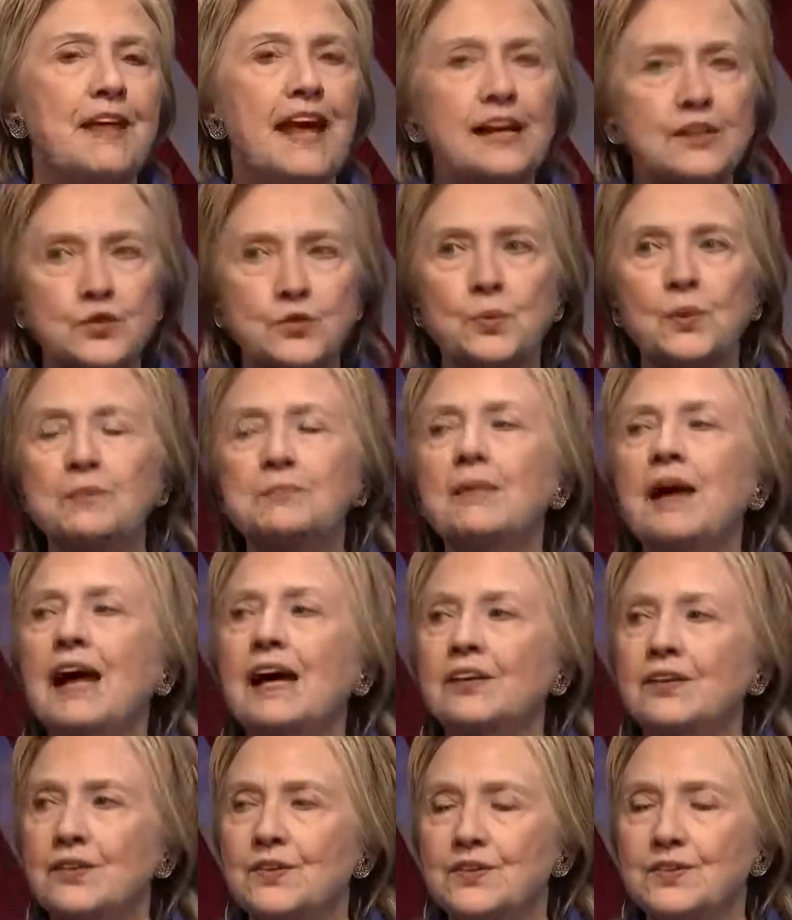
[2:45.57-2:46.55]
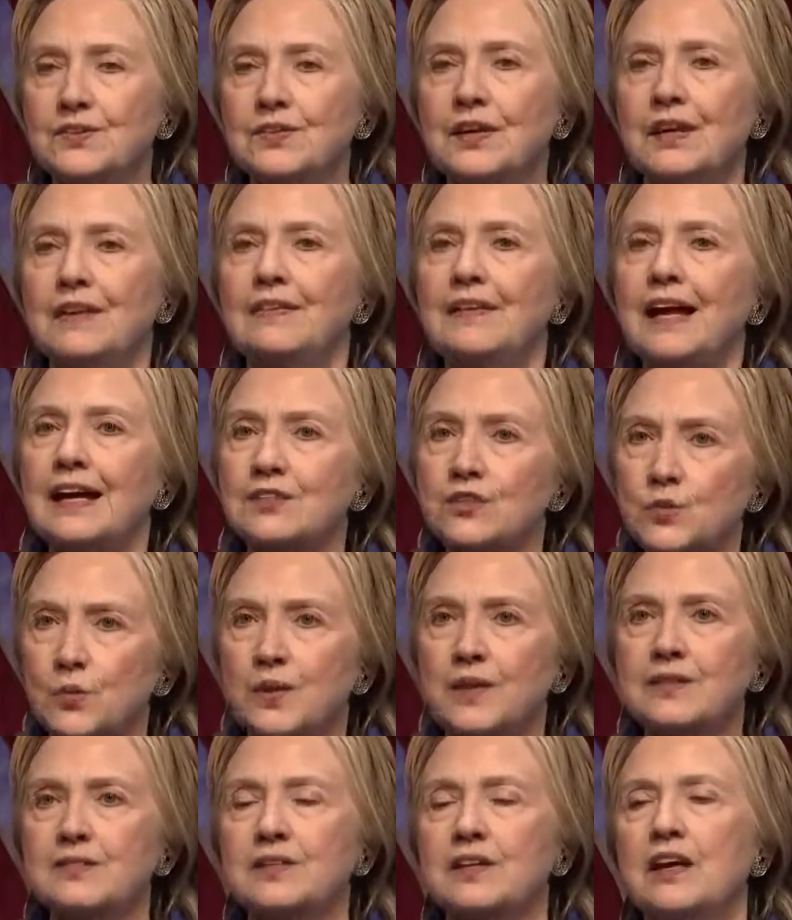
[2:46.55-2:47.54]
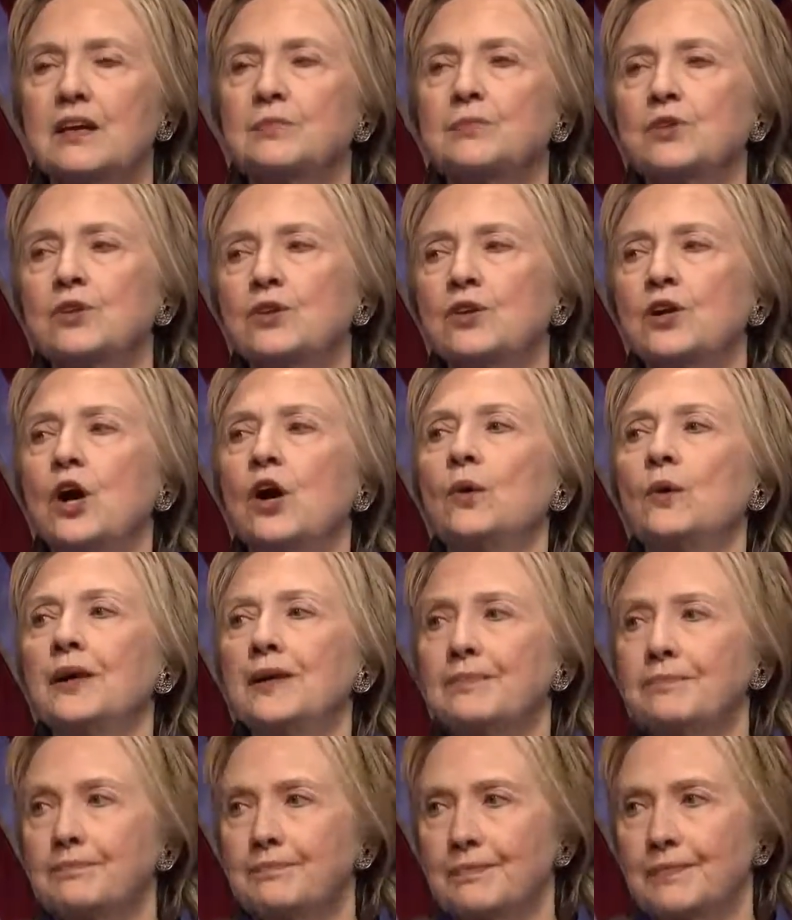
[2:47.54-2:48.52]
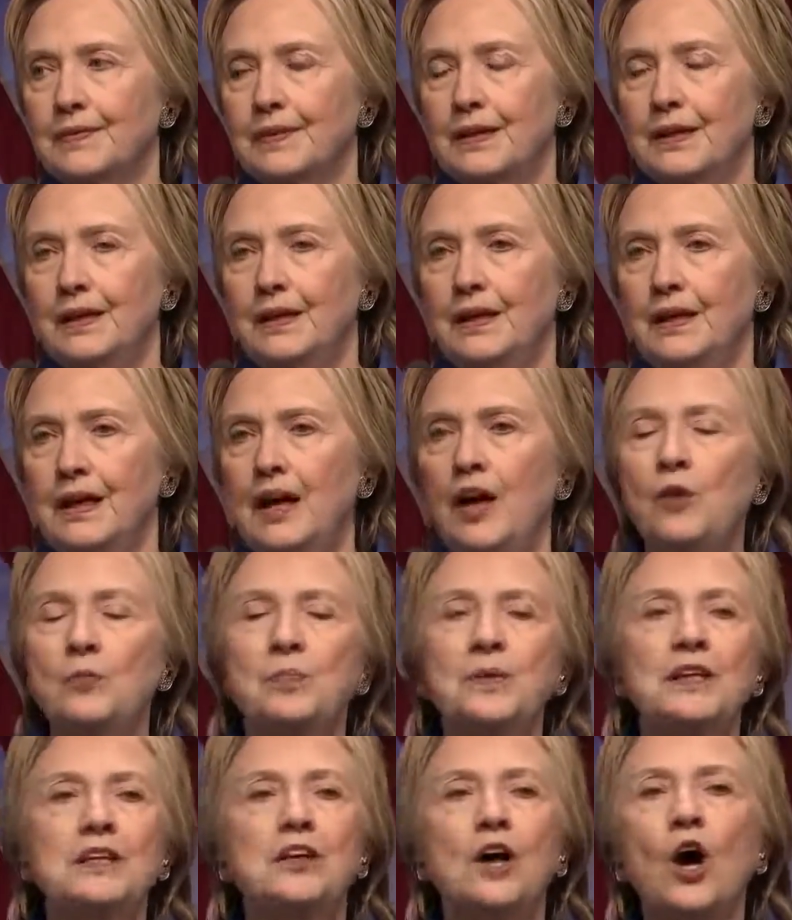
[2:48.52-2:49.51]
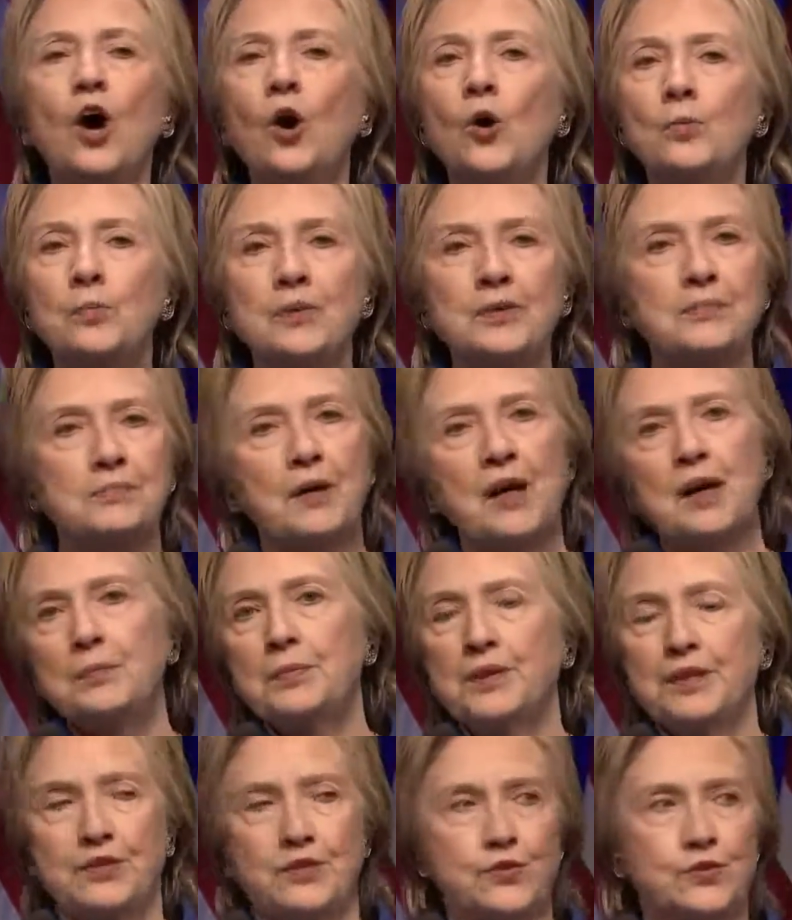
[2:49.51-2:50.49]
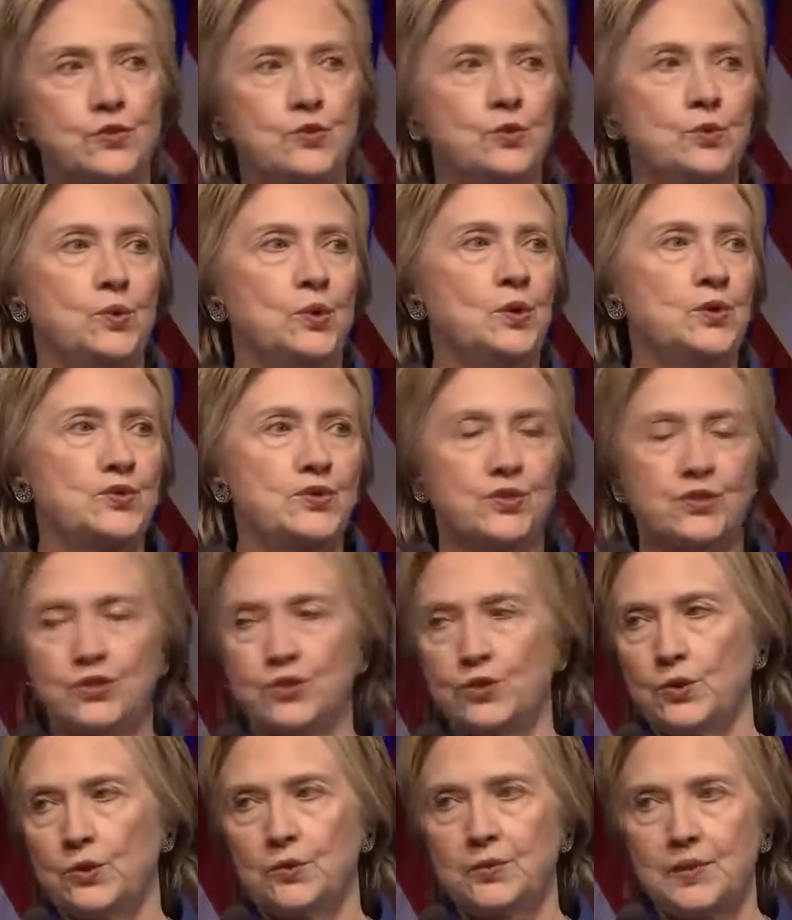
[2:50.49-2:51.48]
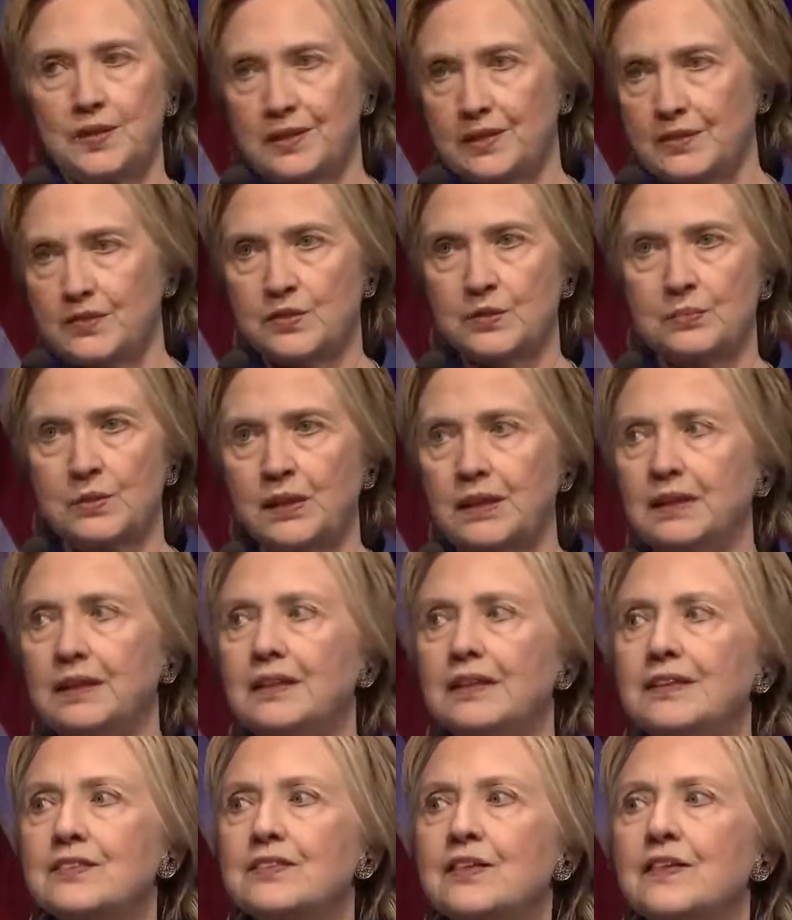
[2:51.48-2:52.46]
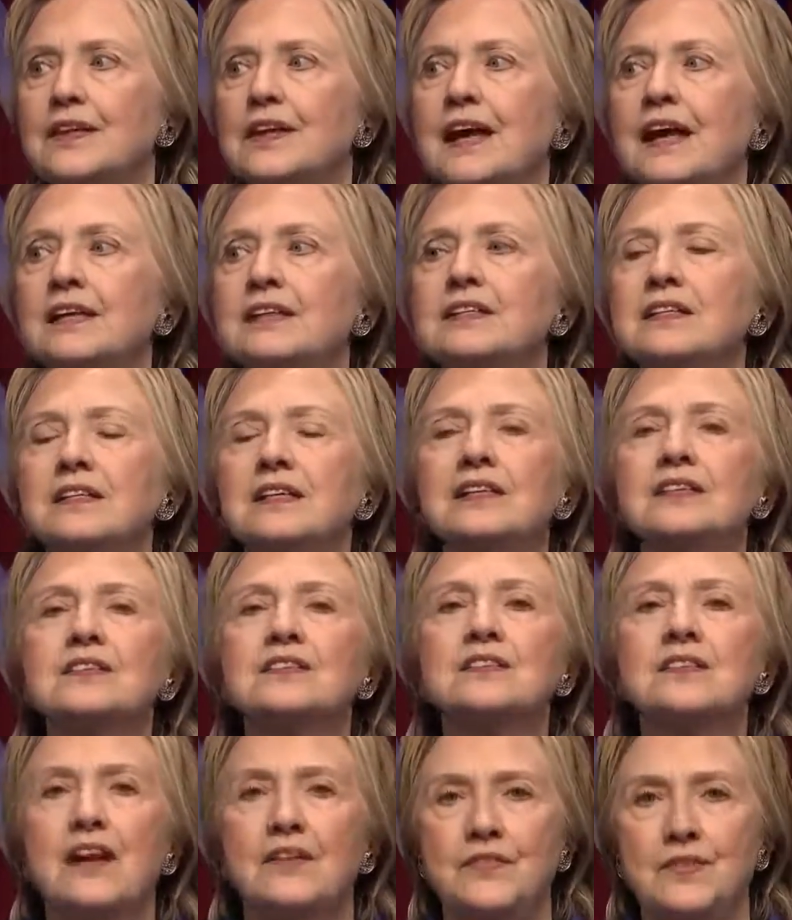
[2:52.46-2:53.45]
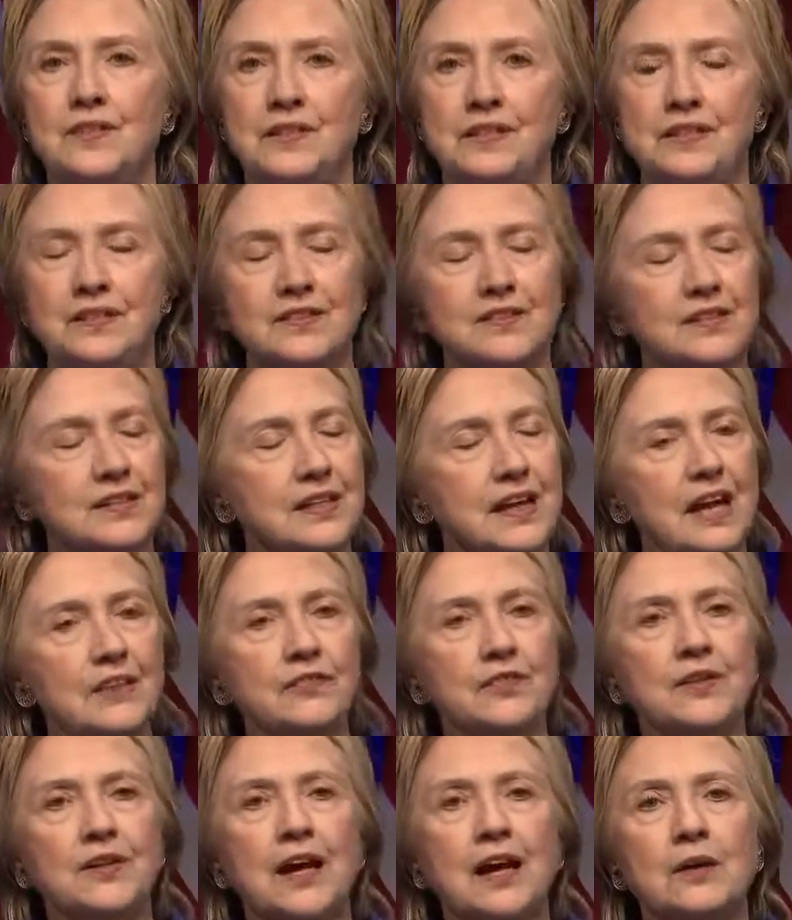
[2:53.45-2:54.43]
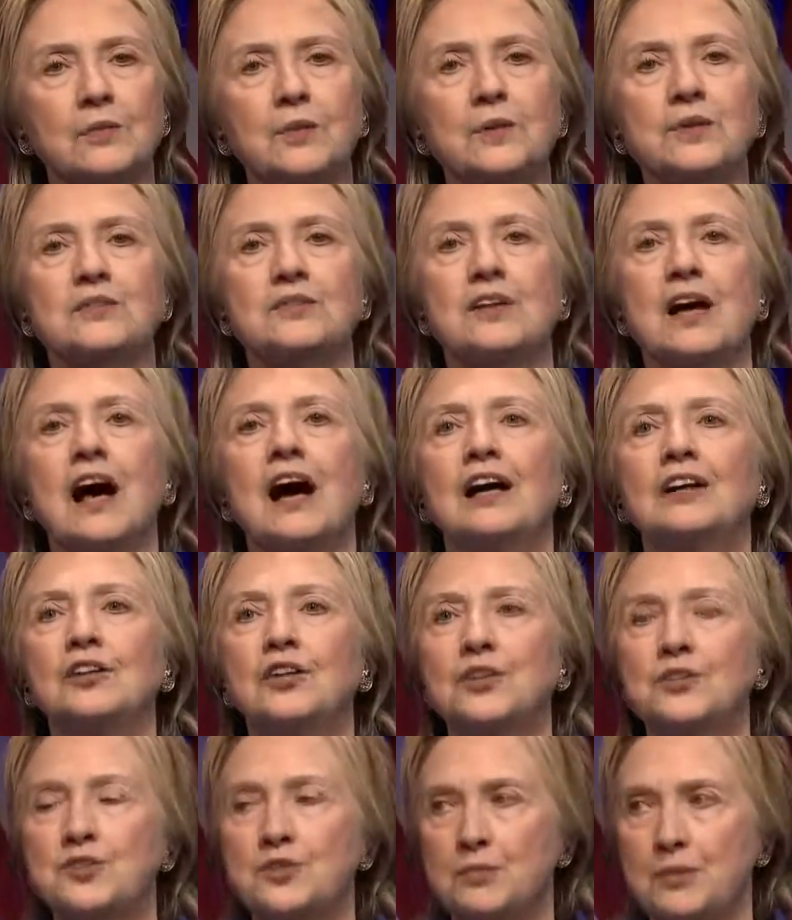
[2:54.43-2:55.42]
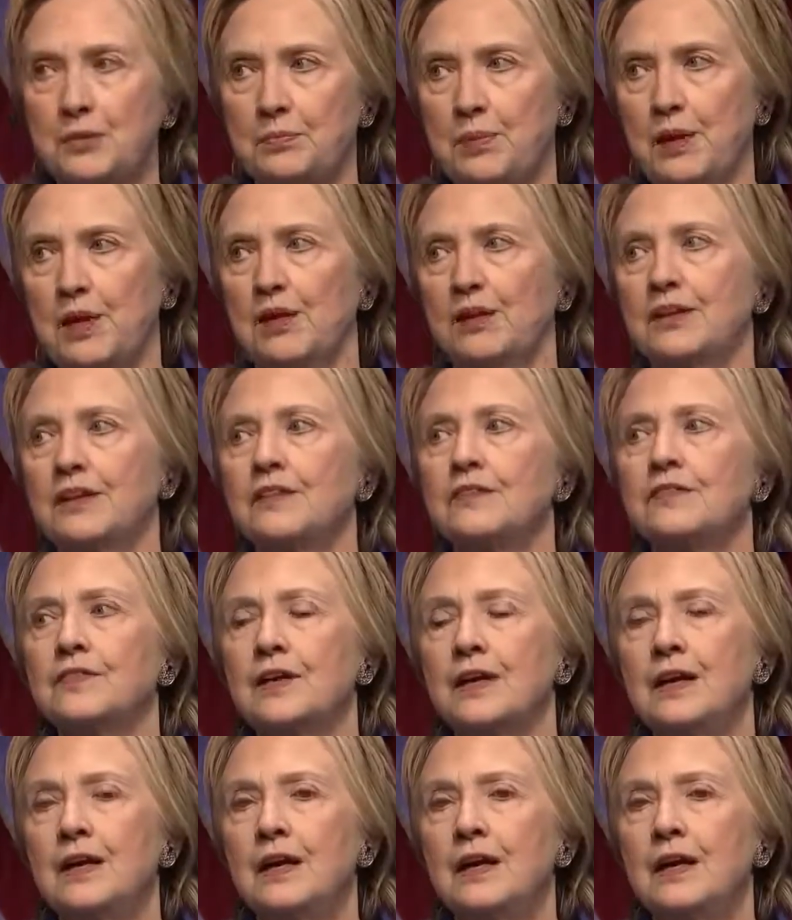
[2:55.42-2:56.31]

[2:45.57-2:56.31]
That's what matters, and that's what has kept her going. Helping to open public schools to children with disabilities in the 1970s, an effort I was honored to be part of.